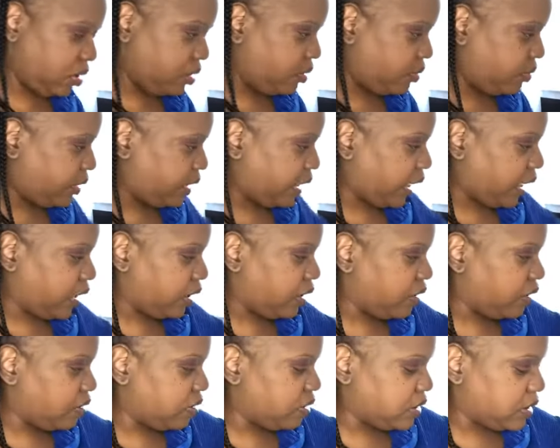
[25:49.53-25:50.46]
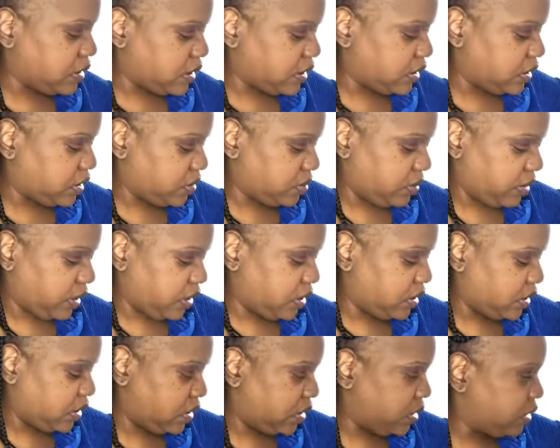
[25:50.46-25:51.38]
we got a gloss
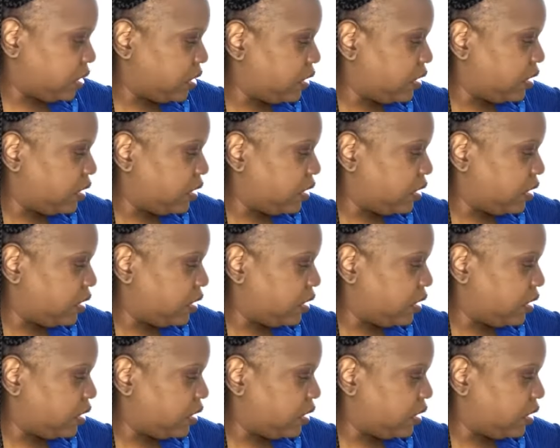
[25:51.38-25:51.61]
situation.